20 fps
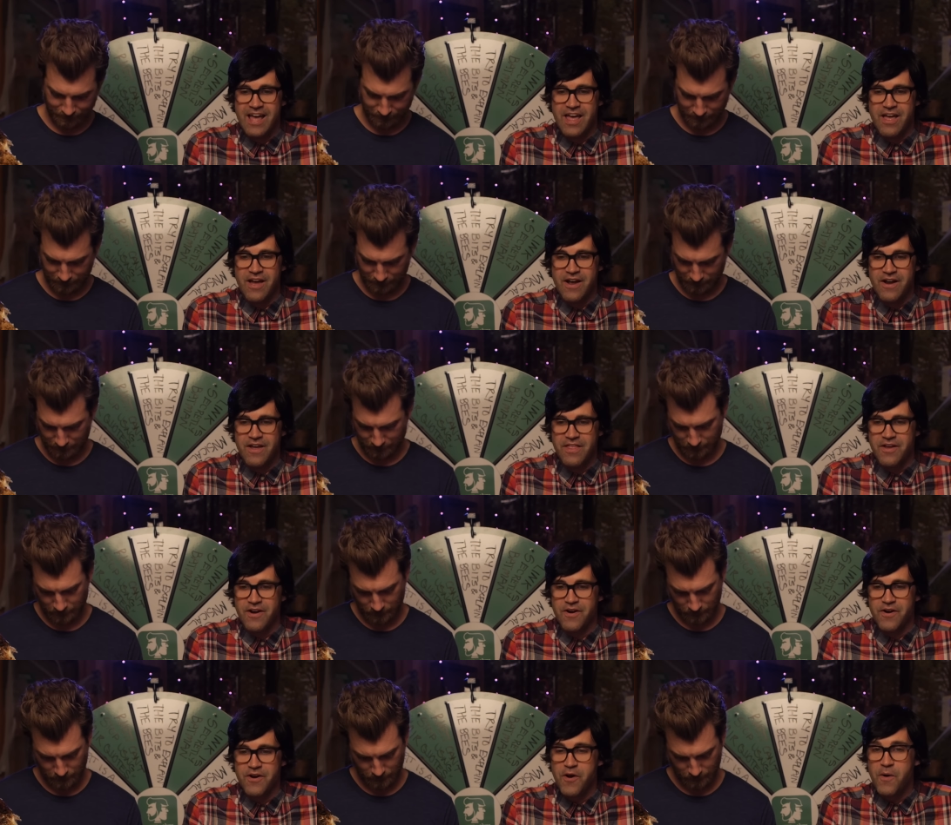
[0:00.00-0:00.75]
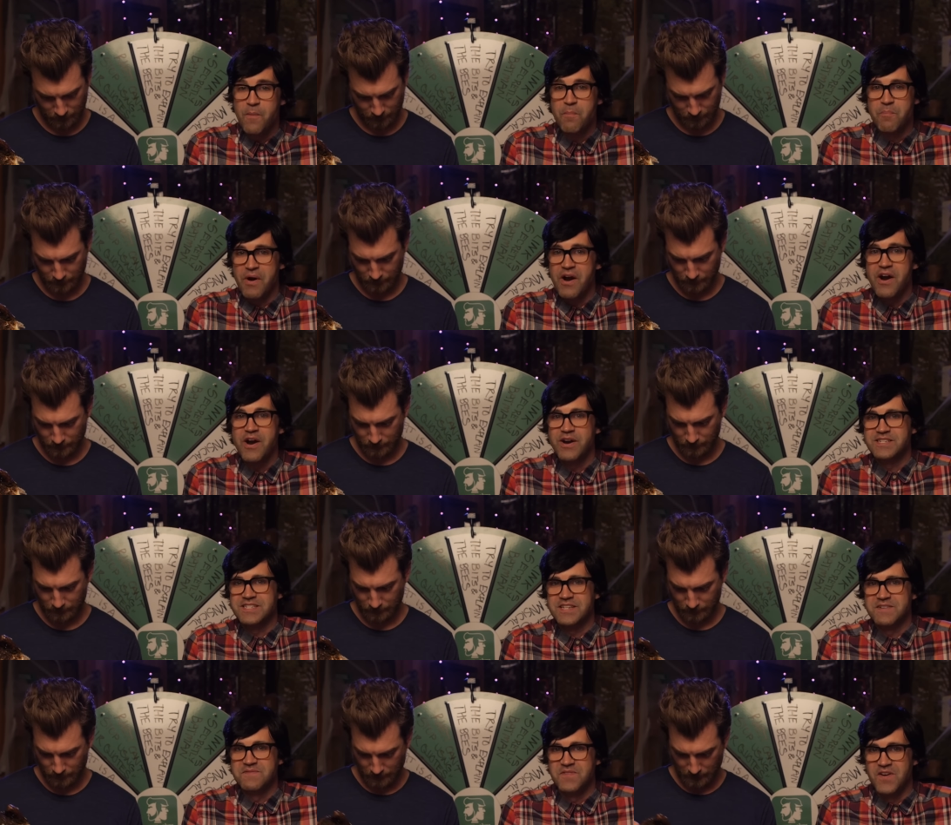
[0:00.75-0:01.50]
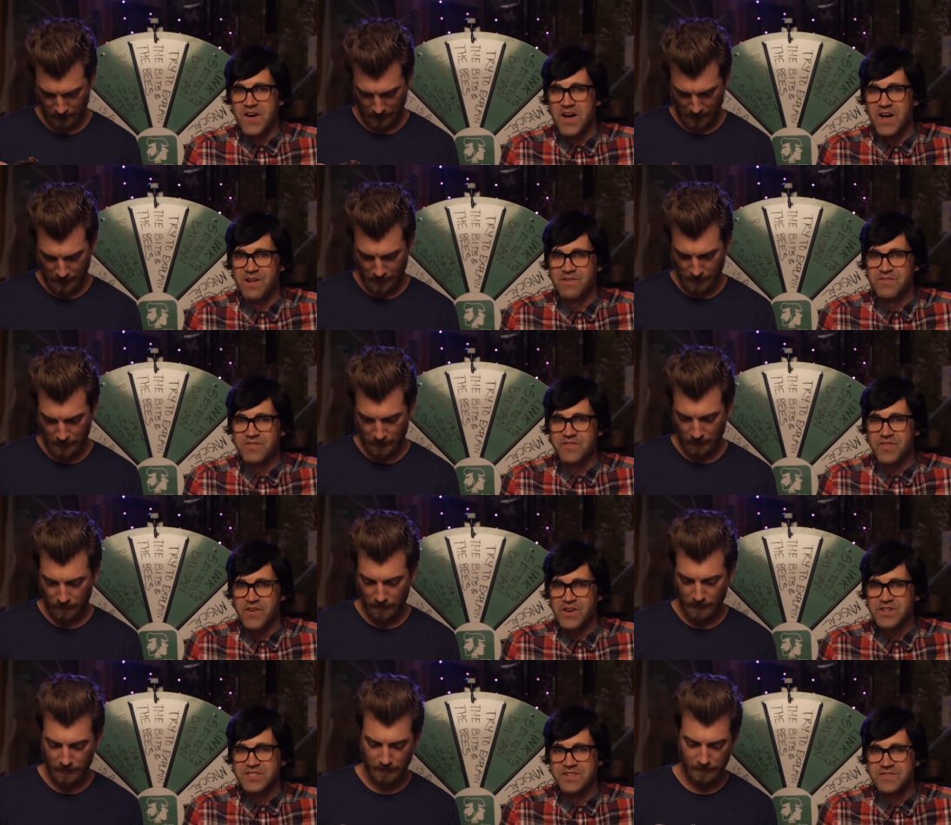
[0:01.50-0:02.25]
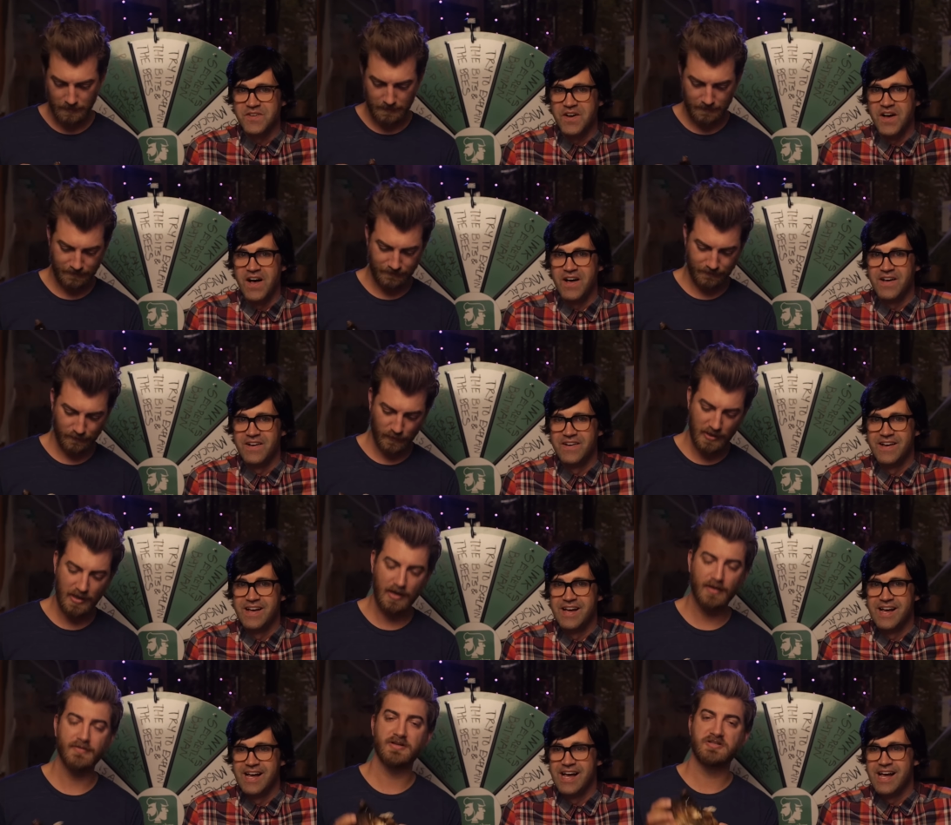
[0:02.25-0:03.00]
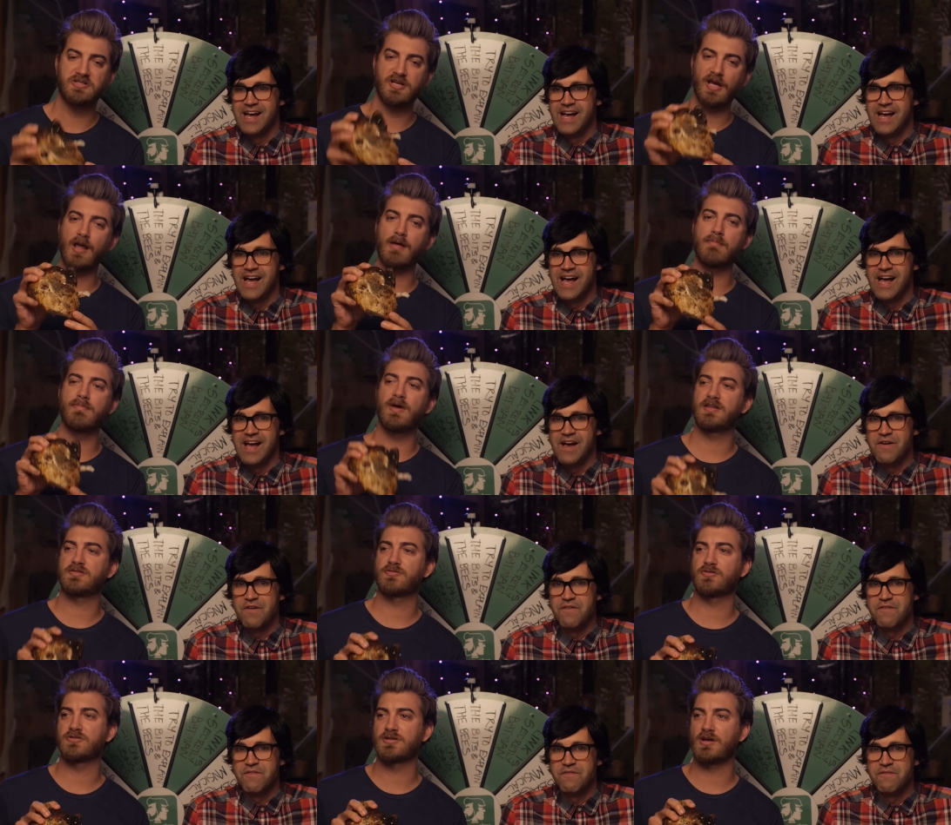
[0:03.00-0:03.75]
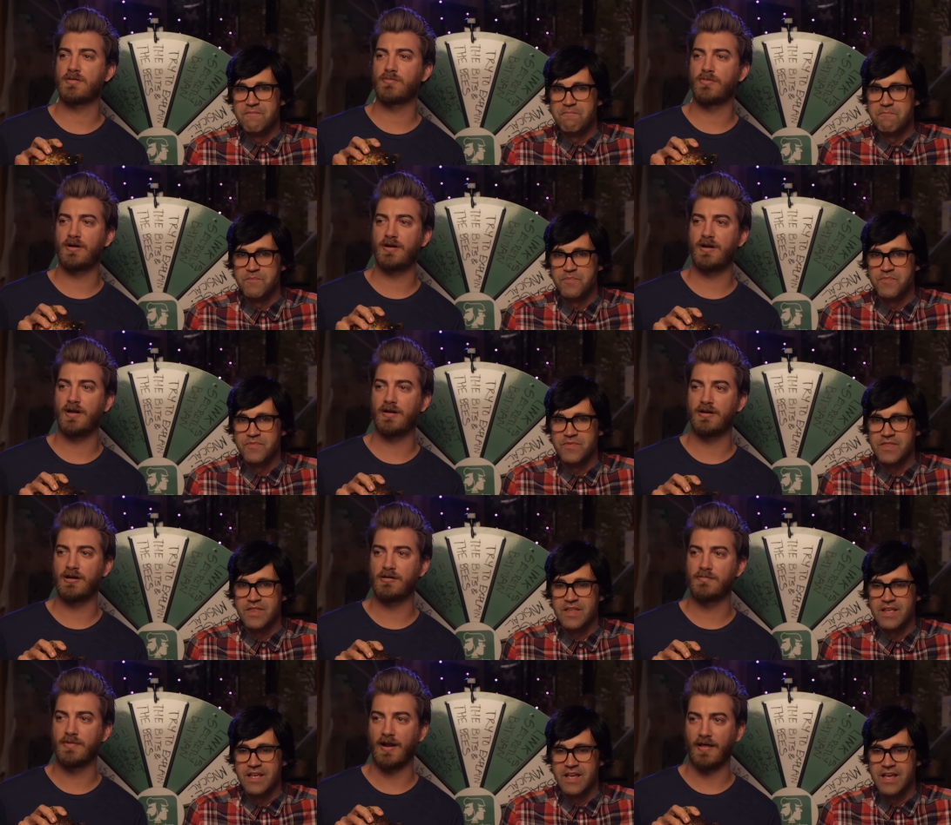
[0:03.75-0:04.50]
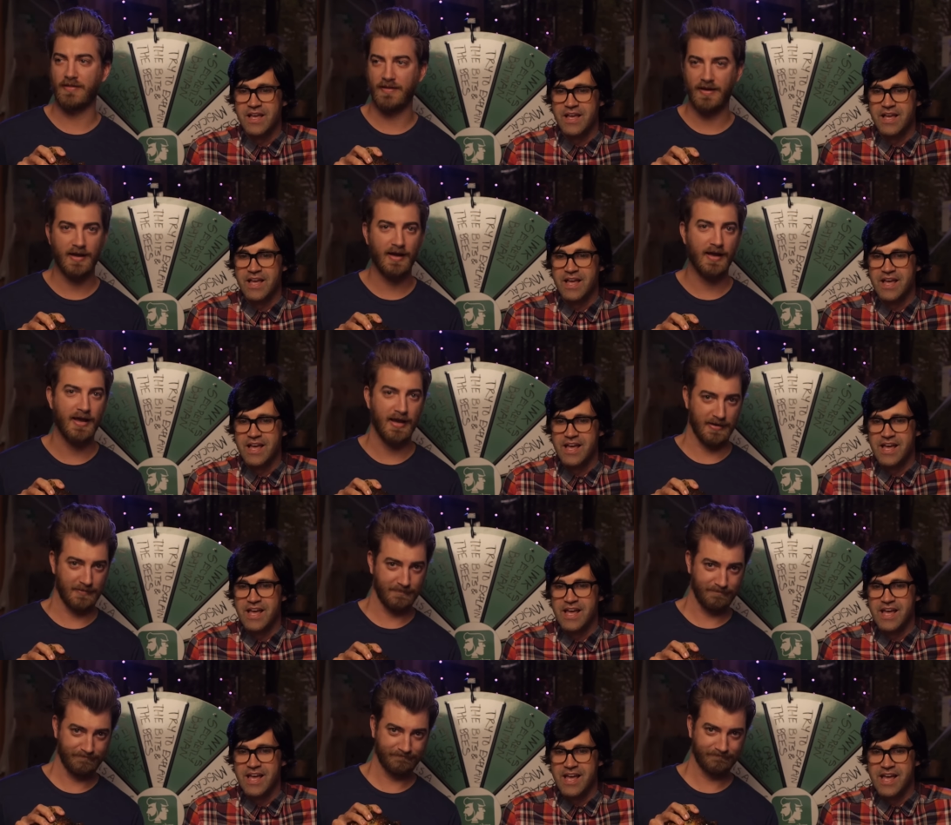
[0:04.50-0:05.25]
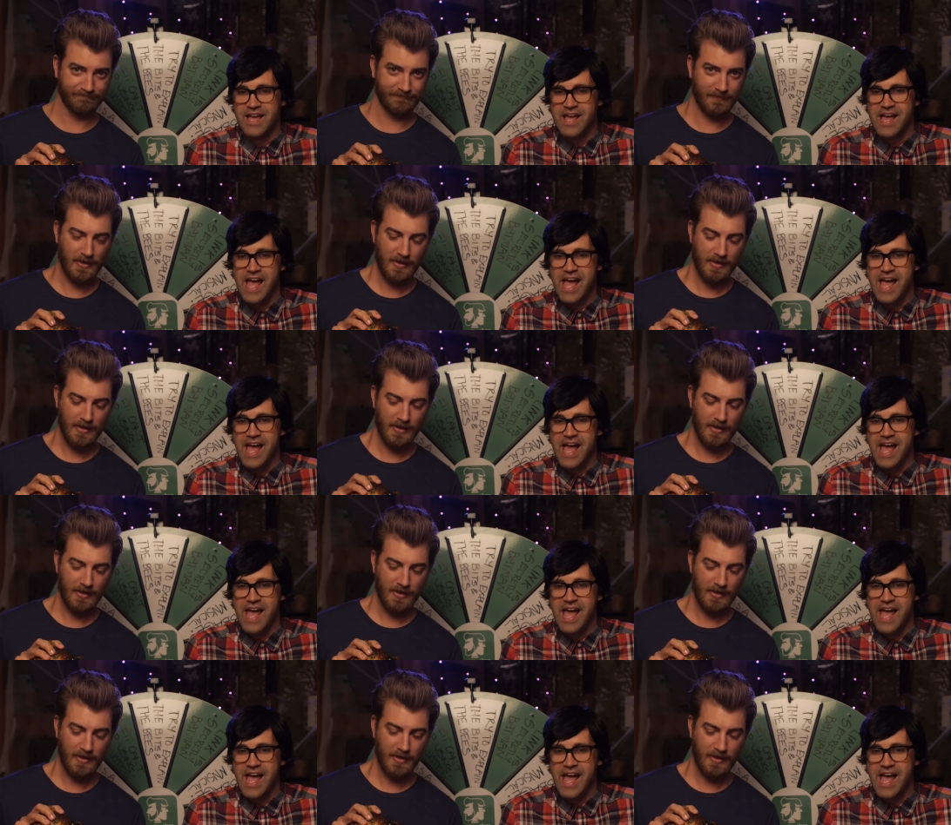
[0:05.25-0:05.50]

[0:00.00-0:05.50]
Speaker 1: there are no birds involved, first of all. Well, the chicken bits were somewhere down here, but I think I ate them.